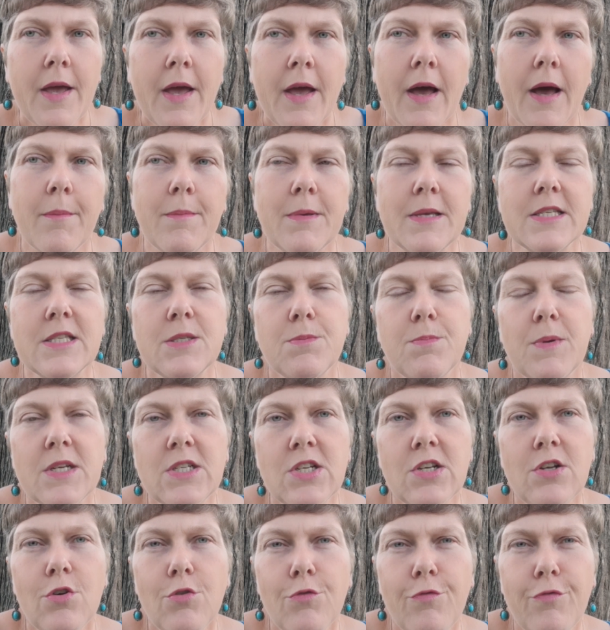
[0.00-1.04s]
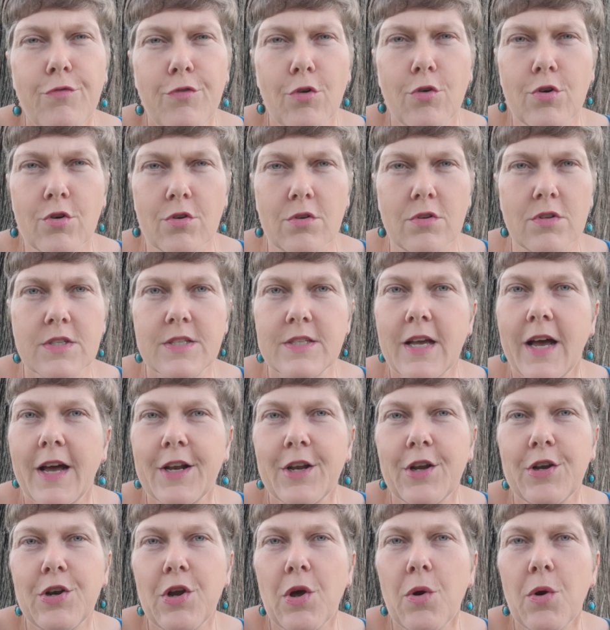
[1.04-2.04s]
especially your florals. I don't